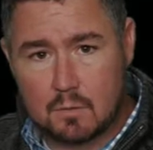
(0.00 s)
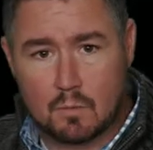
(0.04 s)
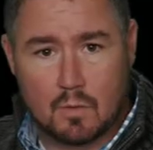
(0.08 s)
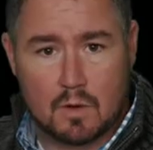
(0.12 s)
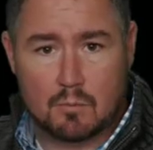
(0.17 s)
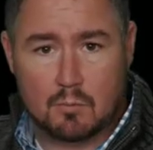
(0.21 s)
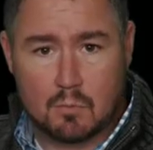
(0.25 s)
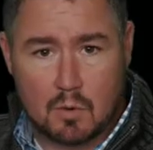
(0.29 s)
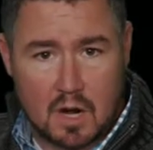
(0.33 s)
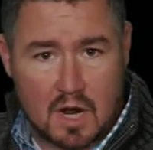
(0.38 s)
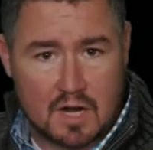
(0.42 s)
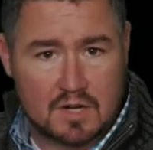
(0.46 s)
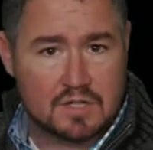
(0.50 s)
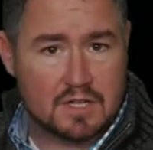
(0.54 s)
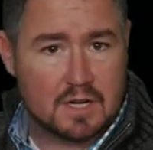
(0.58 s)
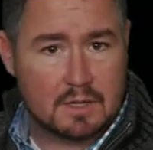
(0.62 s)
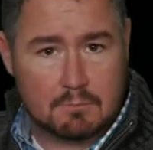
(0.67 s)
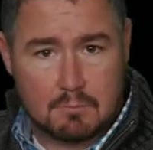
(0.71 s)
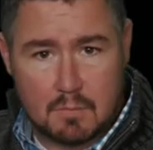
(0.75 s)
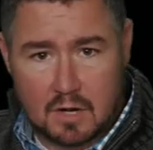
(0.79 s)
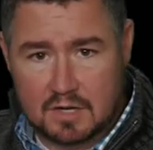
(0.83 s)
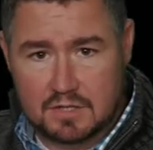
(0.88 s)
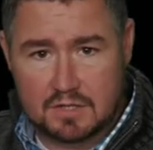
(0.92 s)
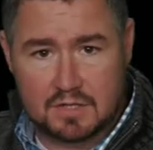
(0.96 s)
what project
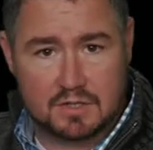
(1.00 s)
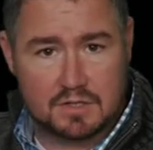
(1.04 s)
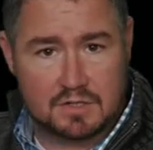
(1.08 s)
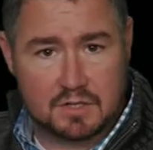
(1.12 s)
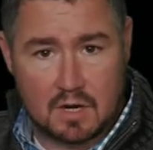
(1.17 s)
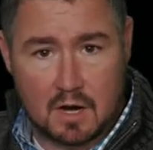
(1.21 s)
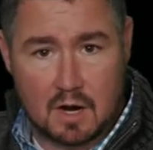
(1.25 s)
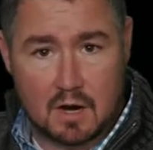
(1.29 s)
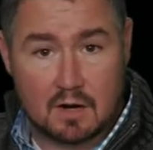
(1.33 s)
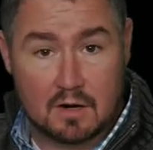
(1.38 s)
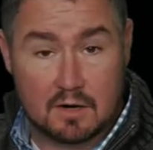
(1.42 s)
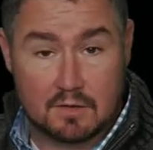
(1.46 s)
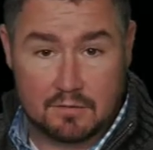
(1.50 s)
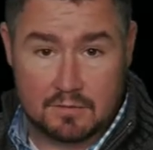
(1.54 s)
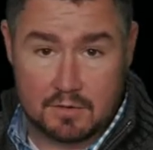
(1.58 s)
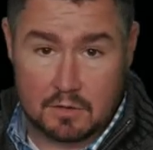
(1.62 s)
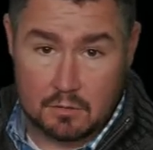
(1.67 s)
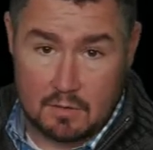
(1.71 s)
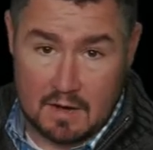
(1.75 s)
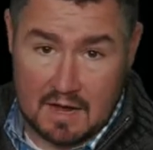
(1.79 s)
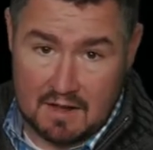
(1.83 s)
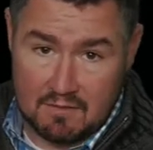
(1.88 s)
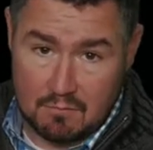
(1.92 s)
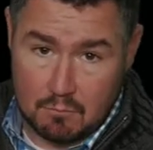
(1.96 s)
budgets are if you
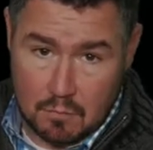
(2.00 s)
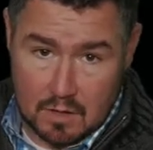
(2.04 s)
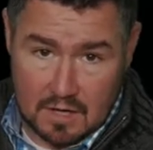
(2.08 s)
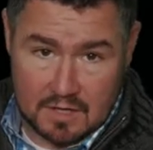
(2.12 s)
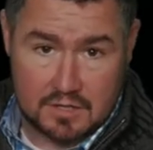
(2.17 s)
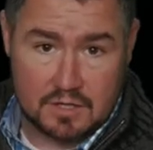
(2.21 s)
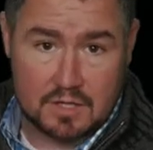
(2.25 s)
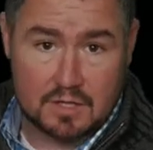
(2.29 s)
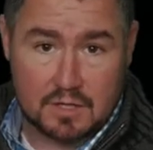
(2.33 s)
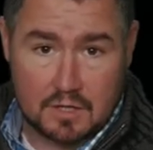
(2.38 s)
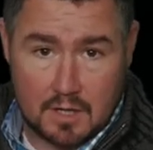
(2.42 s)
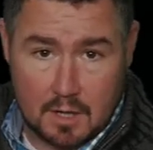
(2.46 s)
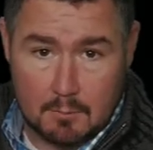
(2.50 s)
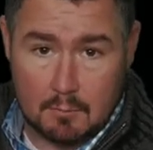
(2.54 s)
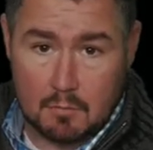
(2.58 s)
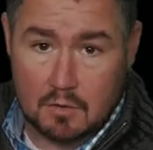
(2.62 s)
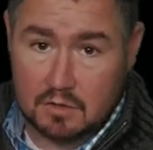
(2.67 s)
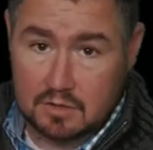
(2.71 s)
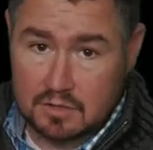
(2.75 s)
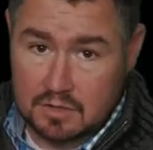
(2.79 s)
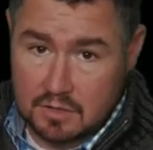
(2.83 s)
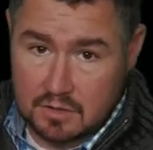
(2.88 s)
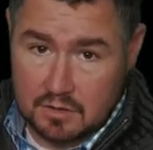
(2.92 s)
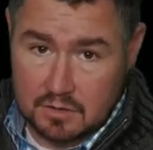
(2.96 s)
have budget
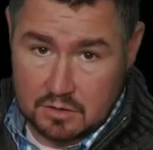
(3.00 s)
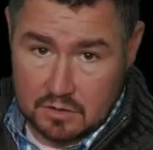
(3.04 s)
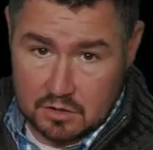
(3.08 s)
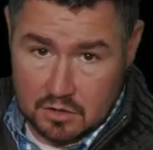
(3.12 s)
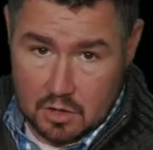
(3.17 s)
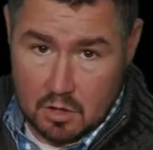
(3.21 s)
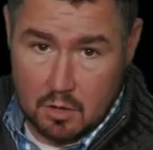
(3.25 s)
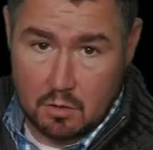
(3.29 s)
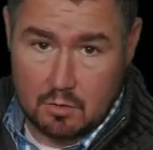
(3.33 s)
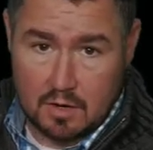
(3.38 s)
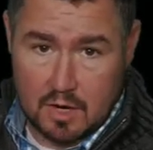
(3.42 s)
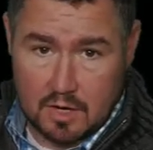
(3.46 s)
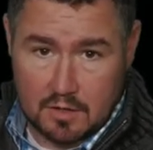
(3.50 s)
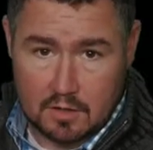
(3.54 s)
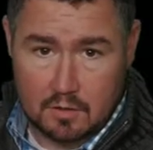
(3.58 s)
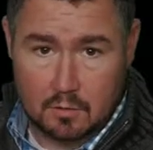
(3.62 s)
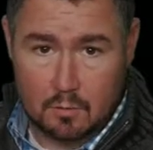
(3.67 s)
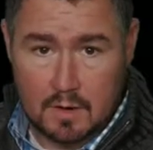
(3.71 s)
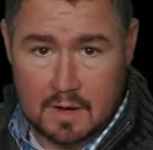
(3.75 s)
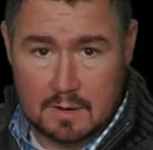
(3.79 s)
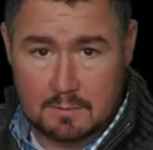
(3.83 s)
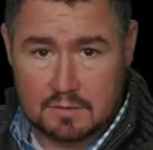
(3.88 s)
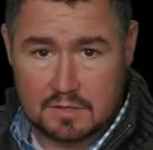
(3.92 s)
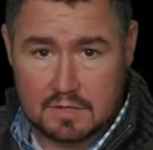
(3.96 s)
numbers shown on your
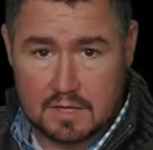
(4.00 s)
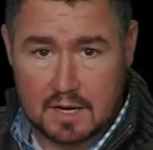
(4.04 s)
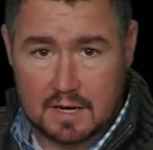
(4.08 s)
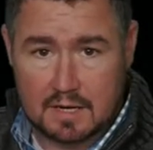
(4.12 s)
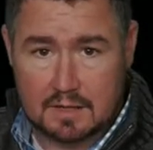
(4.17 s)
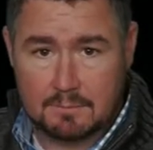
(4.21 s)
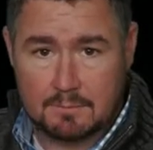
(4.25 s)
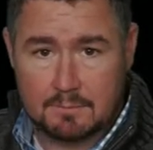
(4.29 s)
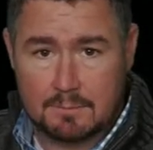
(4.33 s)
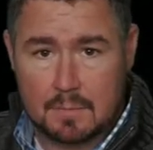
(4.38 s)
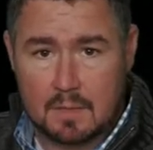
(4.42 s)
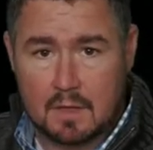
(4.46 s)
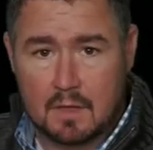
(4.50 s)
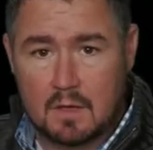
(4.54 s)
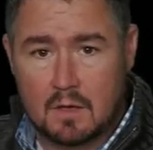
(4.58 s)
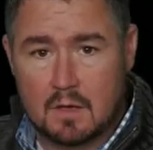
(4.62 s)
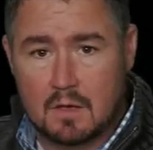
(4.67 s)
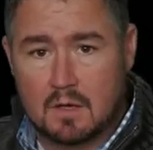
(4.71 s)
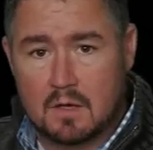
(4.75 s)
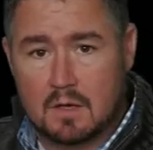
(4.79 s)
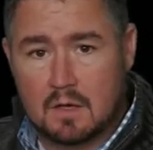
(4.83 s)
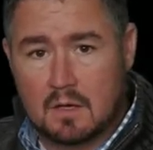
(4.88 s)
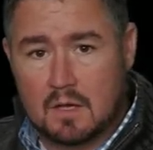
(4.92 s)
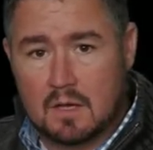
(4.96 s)
website.
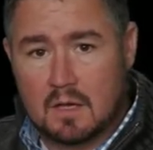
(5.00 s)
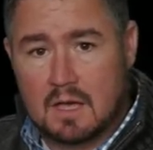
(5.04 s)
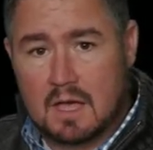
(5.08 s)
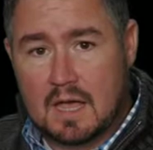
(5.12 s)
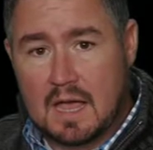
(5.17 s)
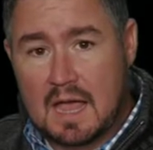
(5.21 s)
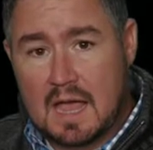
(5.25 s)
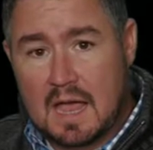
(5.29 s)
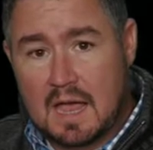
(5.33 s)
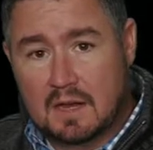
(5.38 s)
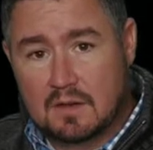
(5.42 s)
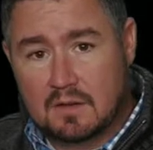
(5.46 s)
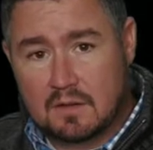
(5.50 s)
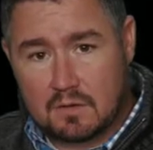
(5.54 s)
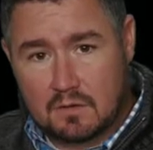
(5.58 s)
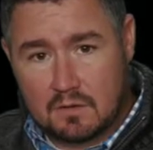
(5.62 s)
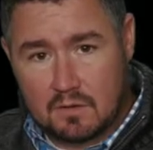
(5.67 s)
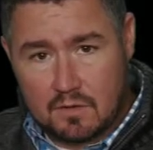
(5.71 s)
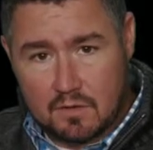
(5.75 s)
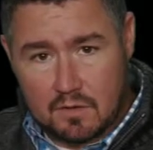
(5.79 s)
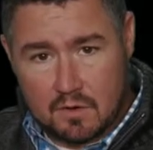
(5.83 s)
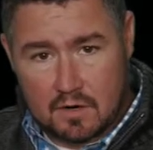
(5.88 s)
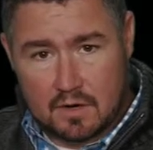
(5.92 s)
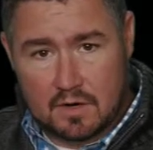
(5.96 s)
And
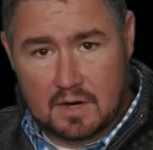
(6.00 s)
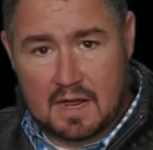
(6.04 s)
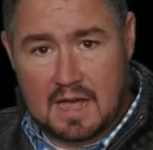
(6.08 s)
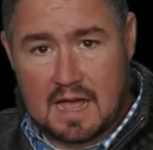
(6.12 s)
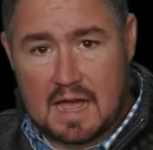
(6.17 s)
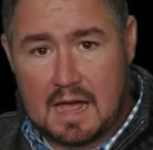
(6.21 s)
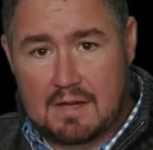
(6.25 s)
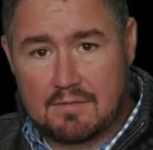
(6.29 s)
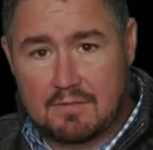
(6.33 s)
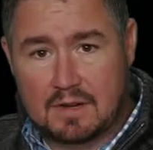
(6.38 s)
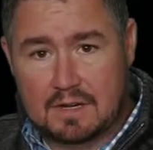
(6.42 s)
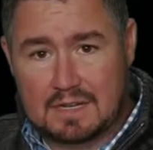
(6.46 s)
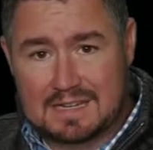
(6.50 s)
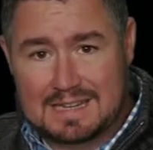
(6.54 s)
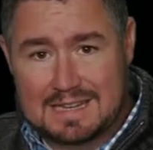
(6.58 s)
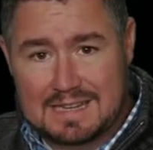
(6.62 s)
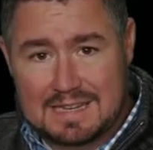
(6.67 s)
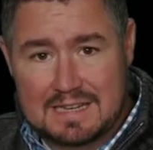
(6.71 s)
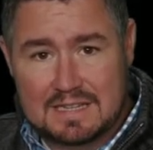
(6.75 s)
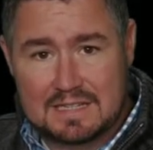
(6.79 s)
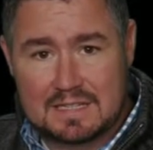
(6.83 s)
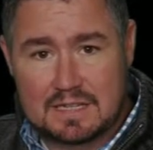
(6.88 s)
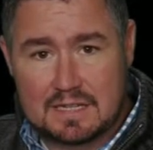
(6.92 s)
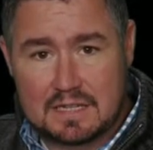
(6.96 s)
they're going to have an
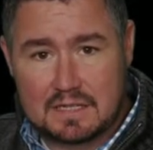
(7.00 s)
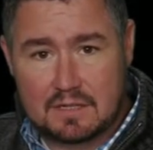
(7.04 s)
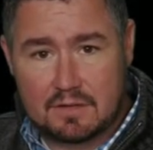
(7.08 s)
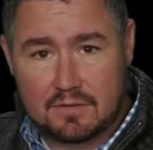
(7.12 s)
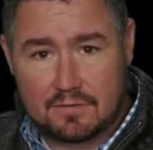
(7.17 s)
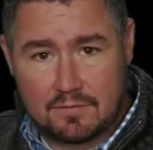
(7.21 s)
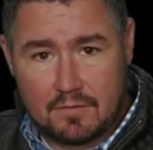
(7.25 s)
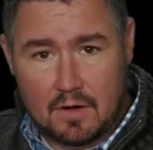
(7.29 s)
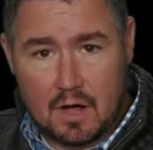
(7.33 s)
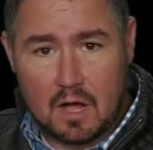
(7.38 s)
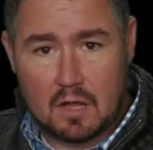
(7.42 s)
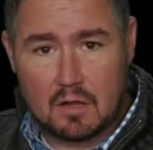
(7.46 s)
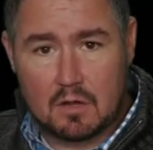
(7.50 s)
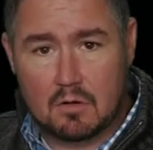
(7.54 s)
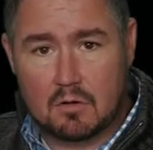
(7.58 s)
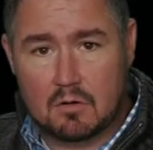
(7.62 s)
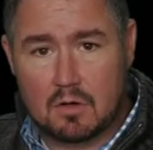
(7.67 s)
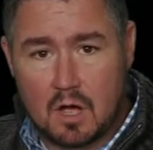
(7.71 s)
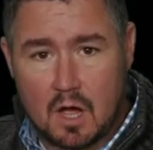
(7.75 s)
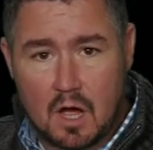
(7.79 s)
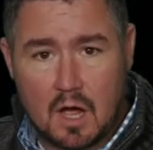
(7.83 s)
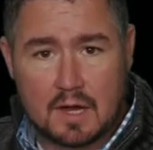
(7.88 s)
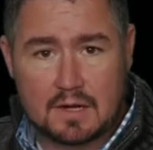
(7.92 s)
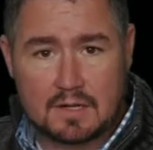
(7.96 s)
easy to follow
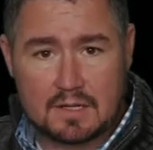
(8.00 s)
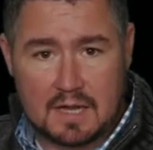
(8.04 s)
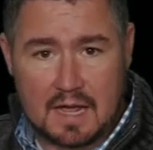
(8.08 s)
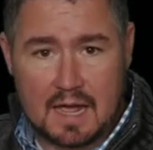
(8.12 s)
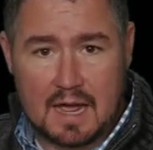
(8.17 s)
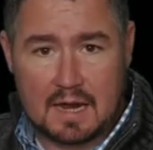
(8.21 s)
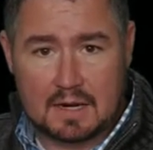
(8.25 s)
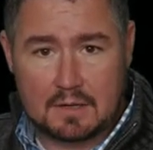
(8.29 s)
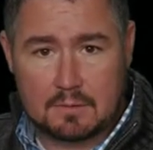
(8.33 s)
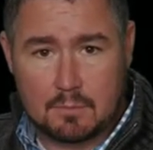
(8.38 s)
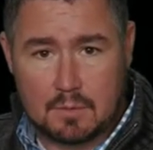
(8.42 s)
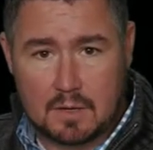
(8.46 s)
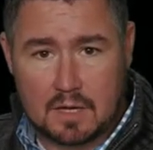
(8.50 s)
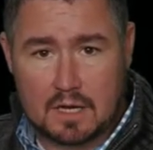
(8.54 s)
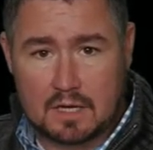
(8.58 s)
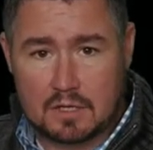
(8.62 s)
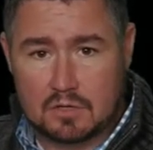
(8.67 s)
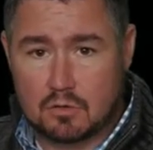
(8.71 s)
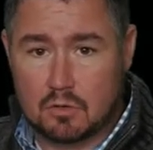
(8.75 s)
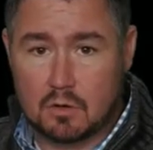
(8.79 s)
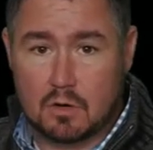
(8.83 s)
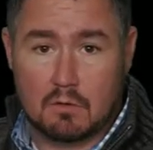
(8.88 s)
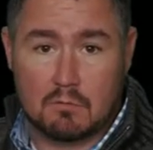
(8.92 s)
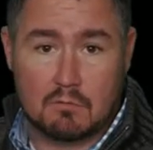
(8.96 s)
contact page
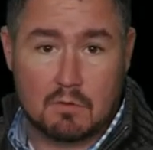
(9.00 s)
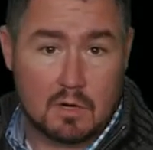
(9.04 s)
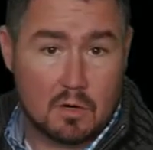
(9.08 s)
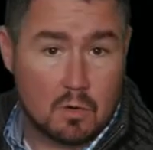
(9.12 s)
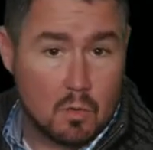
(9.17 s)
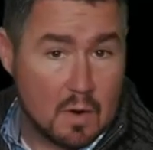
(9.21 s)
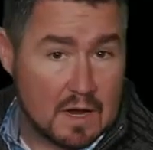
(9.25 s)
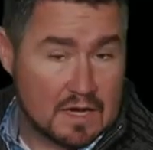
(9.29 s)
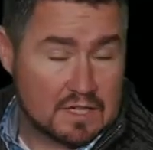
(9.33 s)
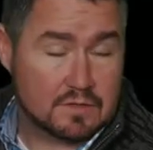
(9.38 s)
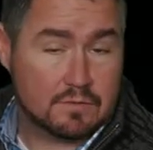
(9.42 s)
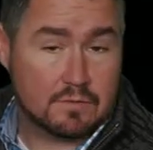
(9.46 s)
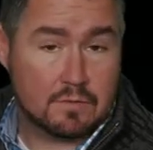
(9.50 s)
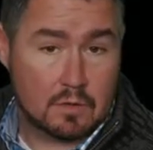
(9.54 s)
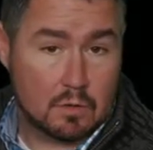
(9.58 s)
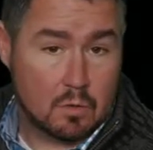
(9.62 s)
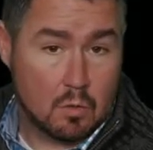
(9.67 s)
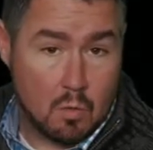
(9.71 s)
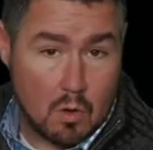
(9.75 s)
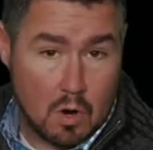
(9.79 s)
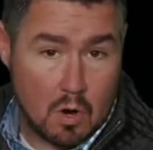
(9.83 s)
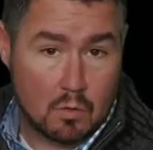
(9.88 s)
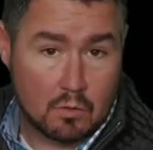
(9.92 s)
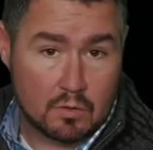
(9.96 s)
or a request for
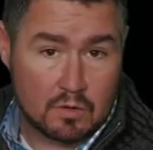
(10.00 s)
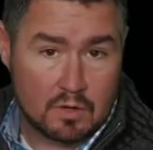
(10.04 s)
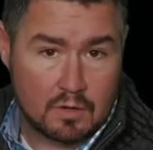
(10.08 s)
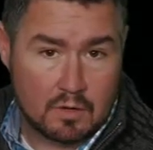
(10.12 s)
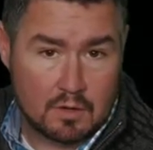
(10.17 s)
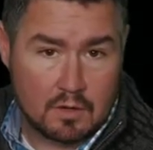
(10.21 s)
quote.